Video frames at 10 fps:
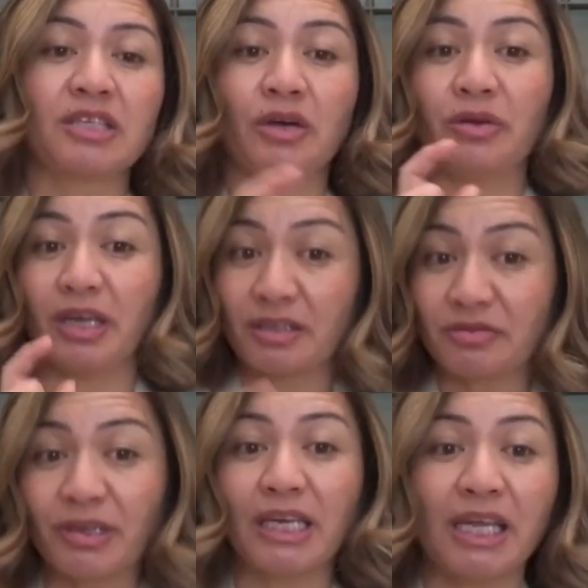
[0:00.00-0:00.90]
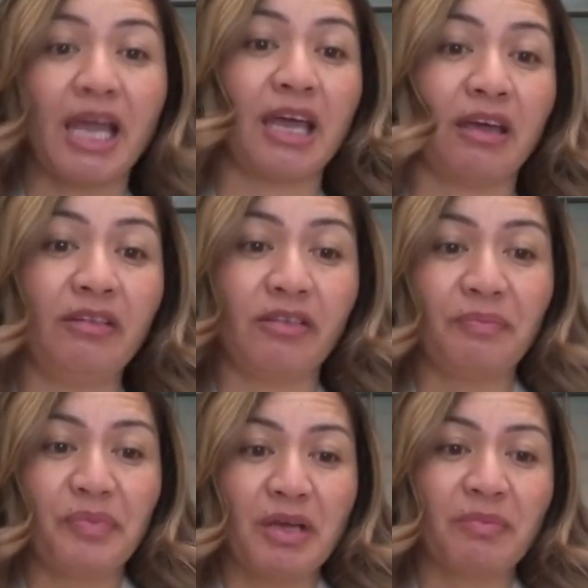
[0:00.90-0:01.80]
So it's really hard.
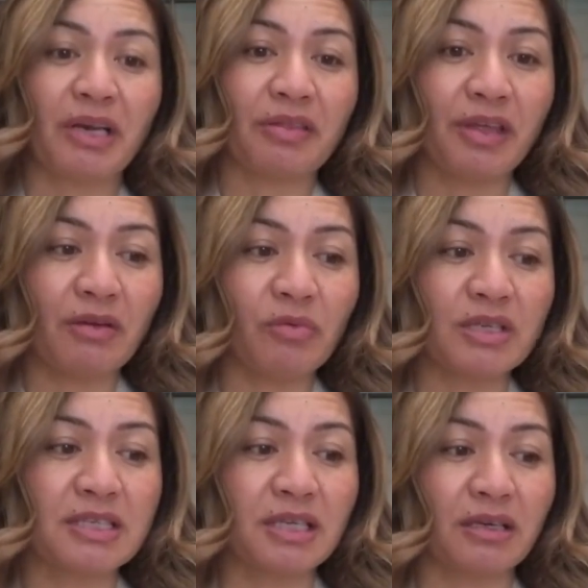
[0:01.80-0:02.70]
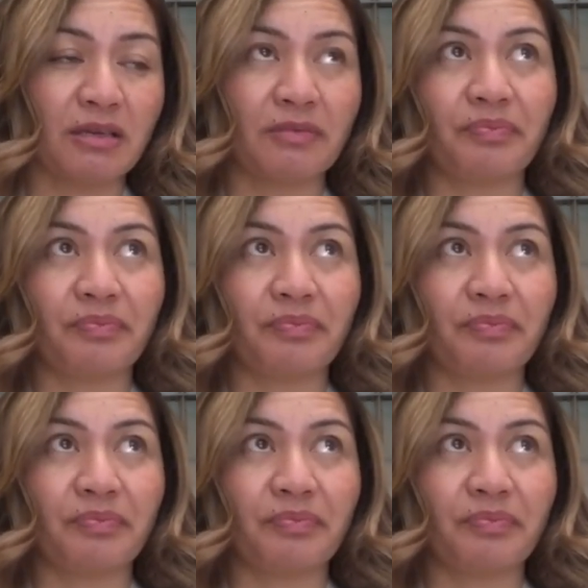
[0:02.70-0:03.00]
But I think what's the